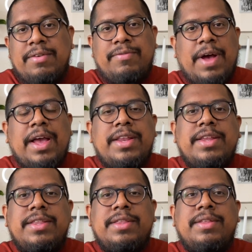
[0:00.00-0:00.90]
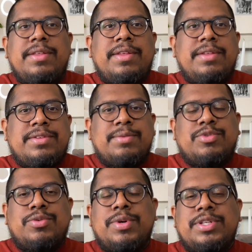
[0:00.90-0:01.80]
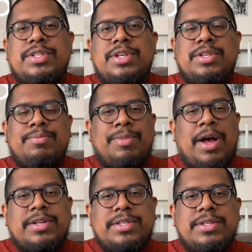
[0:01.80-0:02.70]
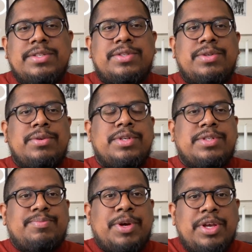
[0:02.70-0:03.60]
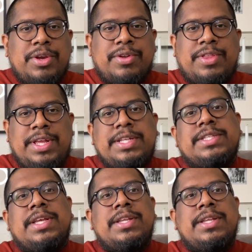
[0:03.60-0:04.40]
Find some storage boxes to just put your things in.